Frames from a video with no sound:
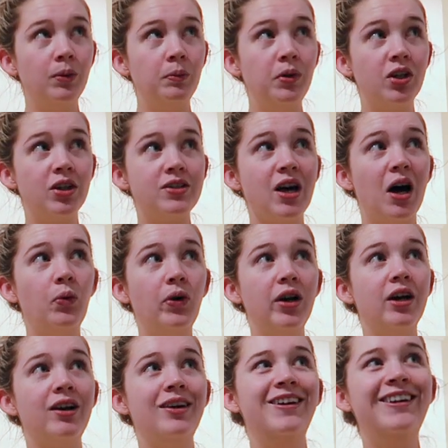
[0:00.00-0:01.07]
because I
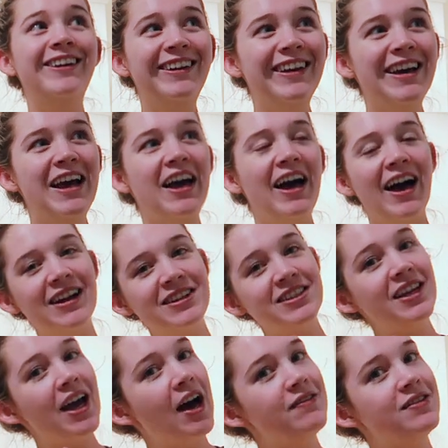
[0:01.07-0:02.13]
want to
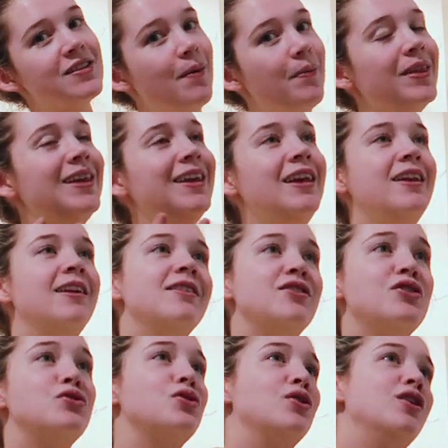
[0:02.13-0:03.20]
actually have something in it
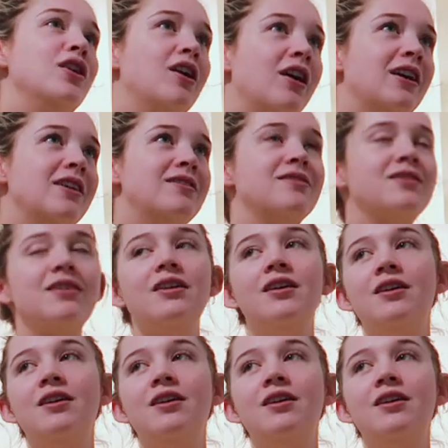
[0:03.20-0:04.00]
to show you guys.